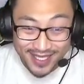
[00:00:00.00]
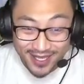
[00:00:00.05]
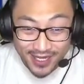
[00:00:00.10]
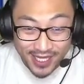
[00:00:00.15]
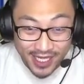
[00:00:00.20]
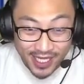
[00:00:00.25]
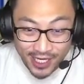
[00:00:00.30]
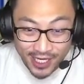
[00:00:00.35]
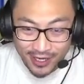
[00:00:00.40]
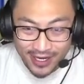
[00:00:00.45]
in
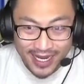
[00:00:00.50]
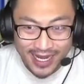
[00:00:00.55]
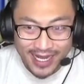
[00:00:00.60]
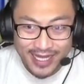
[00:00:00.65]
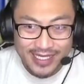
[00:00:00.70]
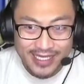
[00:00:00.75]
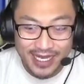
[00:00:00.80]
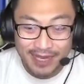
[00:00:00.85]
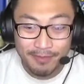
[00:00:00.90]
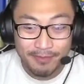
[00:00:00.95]
here, guys,
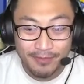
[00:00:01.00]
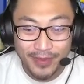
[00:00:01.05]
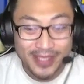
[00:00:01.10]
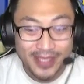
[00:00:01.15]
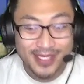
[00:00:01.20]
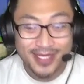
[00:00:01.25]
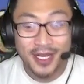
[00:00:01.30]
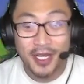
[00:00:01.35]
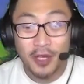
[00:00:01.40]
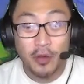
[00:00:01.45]
I'm basically
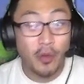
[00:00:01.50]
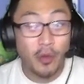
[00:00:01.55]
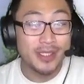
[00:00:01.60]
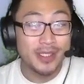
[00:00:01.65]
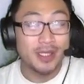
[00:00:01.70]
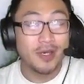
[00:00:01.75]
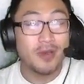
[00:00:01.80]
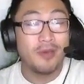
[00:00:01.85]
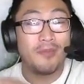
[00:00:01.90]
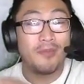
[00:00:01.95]
going to go
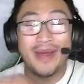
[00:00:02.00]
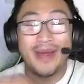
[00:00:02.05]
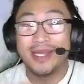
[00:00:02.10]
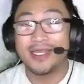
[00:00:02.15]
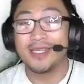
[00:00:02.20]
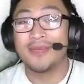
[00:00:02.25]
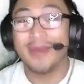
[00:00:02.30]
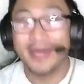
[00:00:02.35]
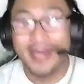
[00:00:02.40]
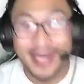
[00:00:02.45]
back to my
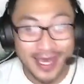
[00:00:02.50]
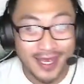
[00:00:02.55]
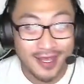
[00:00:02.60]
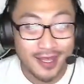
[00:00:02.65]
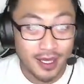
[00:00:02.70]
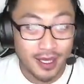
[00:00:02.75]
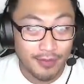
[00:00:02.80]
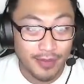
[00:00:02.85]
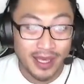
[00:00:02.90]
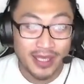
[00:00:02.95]
kingdom
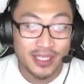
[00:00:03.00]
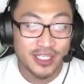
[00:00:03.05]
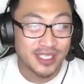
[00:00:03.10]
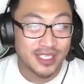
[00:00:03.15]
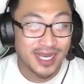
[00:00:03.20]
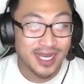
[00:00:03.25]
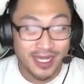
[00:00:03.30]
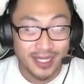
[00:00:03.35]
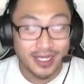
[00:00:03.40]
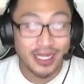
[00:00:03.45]
and just
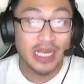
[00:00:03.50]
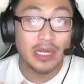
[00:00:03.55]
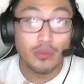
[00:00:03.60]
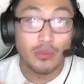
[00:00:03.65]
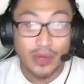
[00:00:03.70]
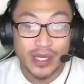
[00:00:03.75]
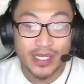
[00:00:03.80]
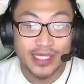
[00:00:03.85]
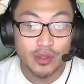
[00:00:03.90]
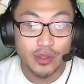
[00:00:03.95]
collect
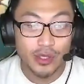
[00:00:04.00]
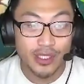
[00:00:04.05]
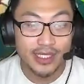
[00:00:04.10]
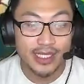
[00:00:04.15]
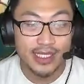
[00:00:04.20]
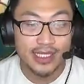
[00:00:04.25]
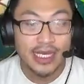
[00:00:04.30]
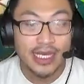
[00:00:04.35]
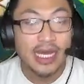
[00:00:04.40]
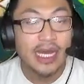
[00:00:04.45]
resources
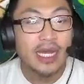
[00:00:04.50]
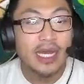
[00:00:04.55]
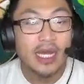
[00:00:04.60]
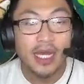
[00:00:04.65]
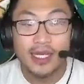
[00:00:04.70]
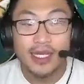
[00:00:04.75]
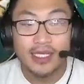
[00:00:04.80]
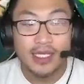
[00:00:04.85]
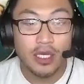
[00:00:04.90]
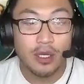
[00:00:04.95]

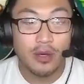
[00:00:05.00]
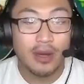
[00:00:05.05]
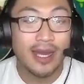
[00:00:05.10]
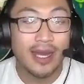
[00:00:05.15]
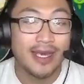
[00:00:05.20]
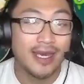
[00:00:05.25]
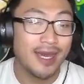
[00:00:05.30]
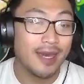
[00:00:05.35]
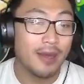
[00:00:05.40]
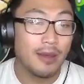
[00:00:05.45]
until I
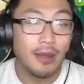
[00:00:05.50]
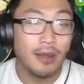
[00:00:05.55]
get